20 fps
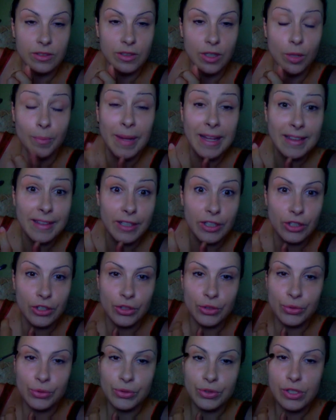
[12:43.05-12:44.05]
or mainly
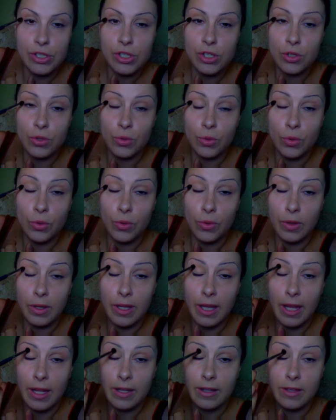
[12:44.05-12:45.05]
used to
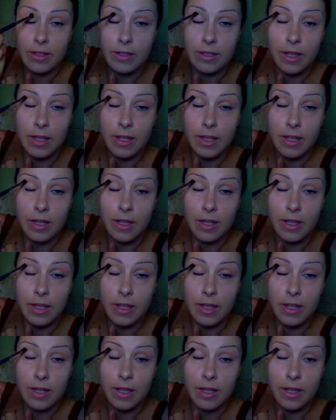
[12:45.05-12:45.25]
get